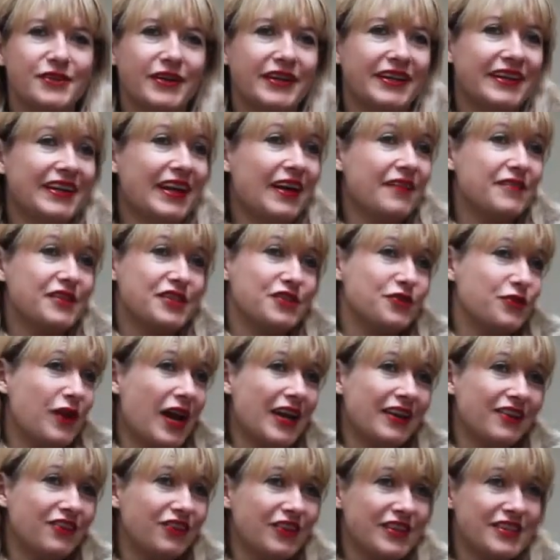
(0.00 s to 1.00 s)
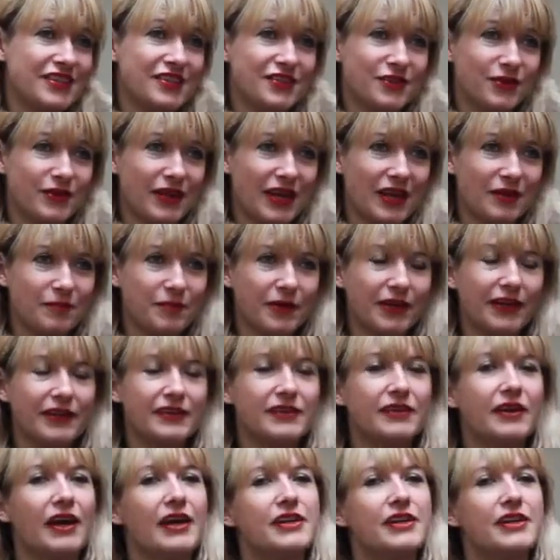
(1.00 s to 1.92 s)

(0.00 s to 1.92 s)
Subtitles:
I didn't have a strategy to do that, but